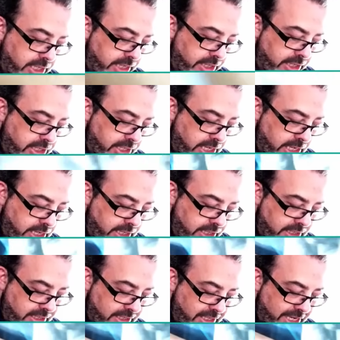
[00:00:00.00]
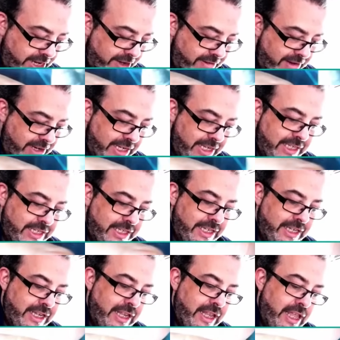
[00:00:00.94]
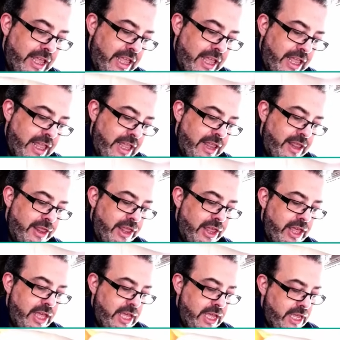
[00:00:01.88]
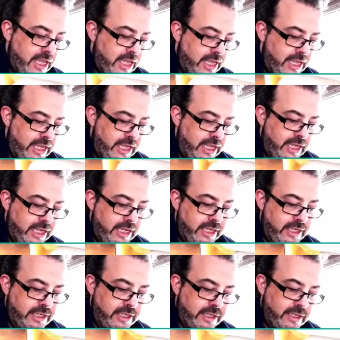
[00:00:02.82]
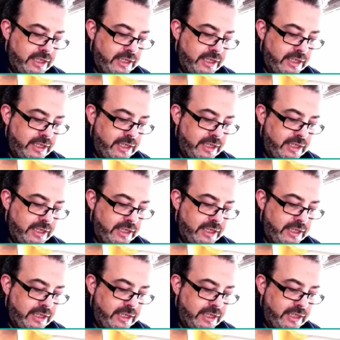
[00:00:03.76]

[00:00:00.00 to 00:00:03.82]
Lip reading: TARDIS. There it is. There it is.